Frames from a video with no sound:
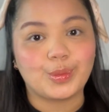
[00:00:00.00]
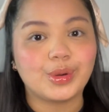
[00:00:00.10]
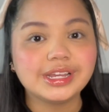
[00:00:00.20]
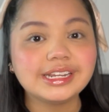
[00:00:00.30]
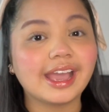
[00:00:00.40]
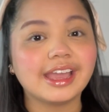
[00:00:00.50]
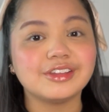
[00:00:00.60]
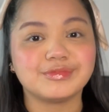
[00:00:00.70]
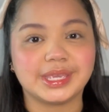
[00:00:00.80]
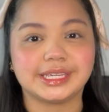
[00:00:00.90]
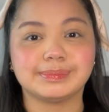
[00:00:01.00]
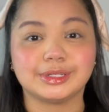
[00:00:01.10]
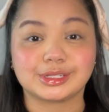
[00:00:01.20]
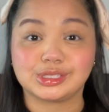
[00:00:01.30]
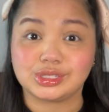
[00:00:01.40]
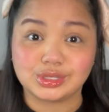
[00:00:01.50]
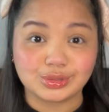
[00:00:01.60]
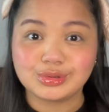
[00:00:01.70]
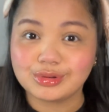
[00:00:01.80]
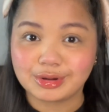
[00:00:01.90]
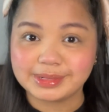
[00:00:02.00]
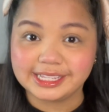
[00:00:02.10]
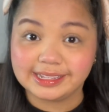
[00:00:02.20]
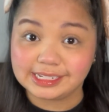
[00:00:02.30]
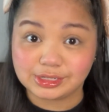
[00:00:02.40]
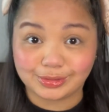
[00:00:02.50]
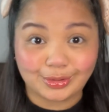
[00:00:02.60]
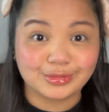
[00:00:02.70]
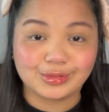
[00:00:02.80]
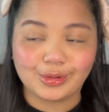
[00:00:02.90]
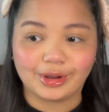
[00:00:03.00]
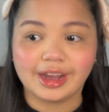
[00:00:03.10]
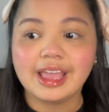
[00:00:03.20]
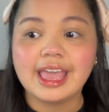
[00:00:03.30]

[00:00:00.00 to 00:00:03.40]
What kind of makeup looks do you normally like to go for?